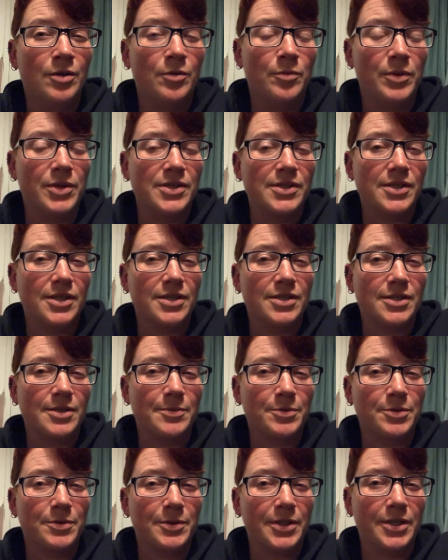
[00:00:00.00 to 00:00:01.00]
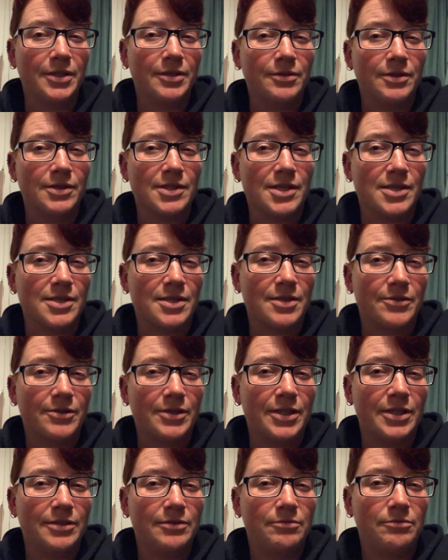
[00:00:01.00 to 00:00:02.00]
Wednesday, December 20th, does that sound
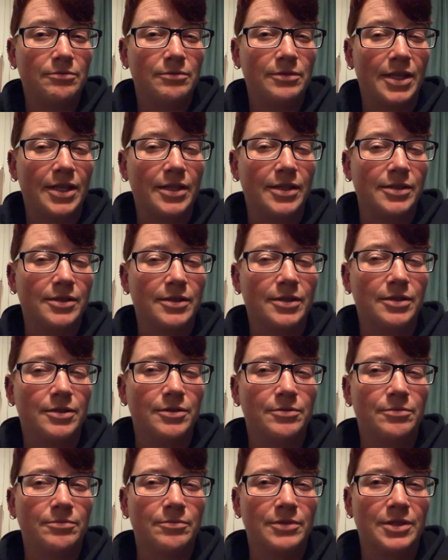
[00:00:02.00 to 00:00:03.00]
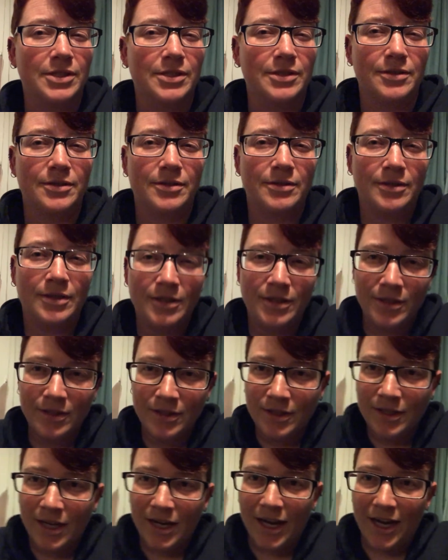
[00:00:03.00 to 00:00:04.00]
right? I think so, because
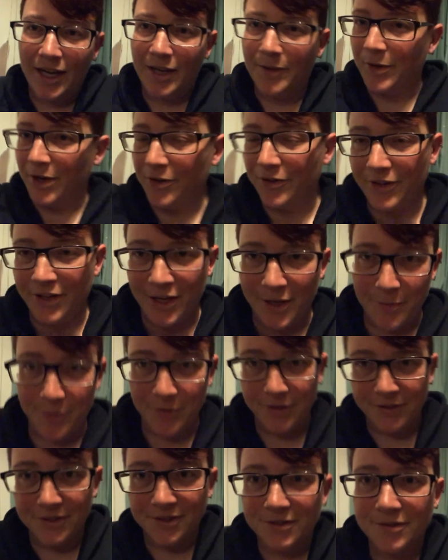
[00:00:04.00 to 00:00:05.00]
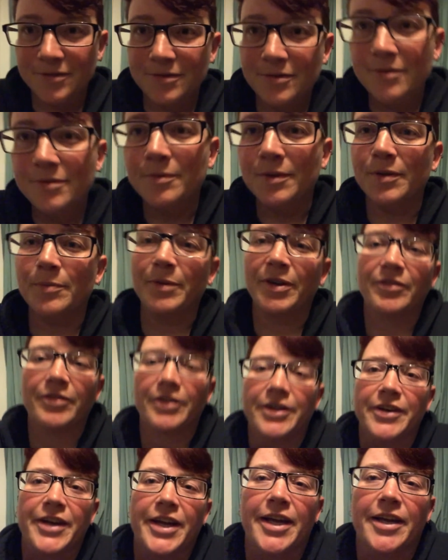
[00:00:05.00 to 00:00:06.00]
I am now in Cambridge with my
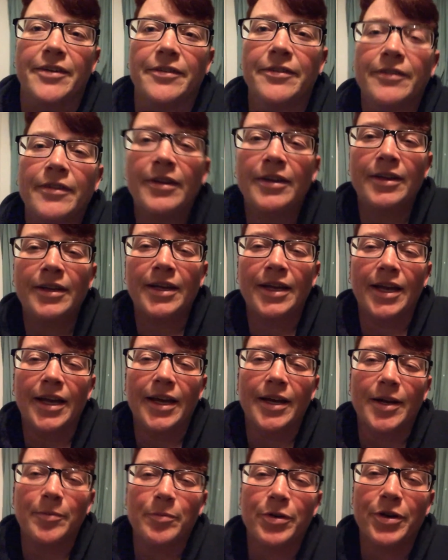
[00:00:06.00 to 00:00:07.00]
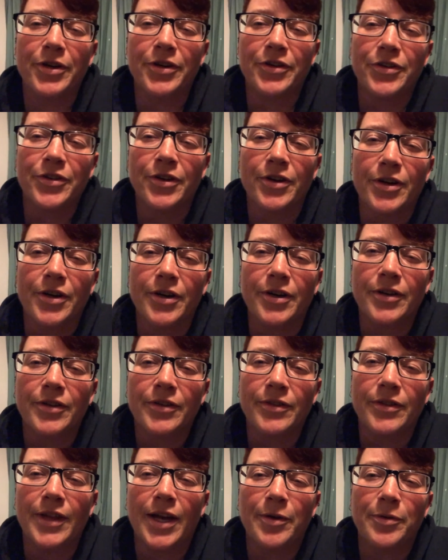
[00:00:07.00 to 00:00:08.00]
friend Dan, and I'm pretty sure
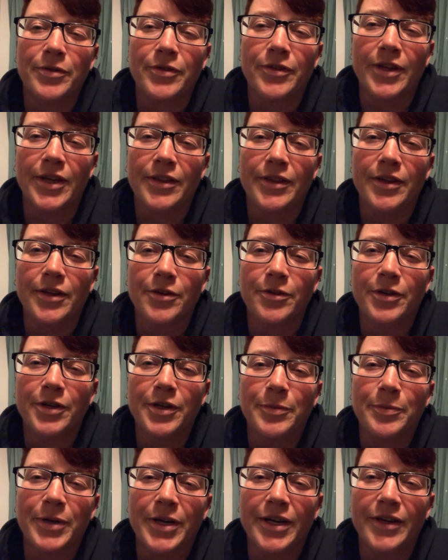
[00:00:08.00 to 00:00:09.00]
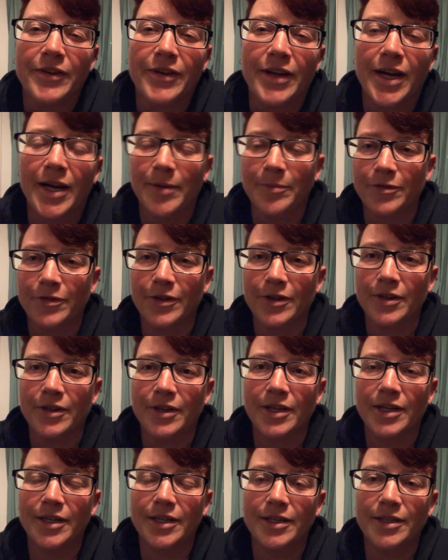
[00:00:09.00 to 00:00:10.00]
that was like the agreed upon time
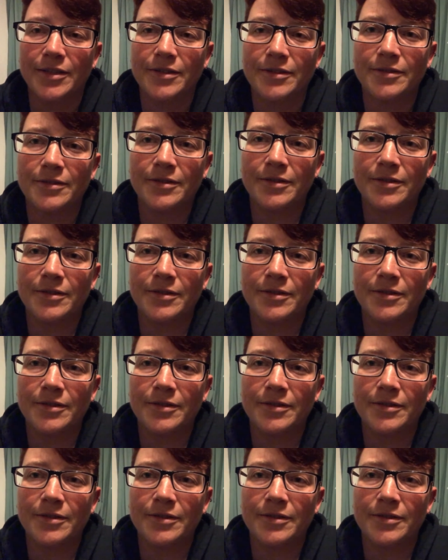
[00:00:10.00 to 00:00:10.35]
for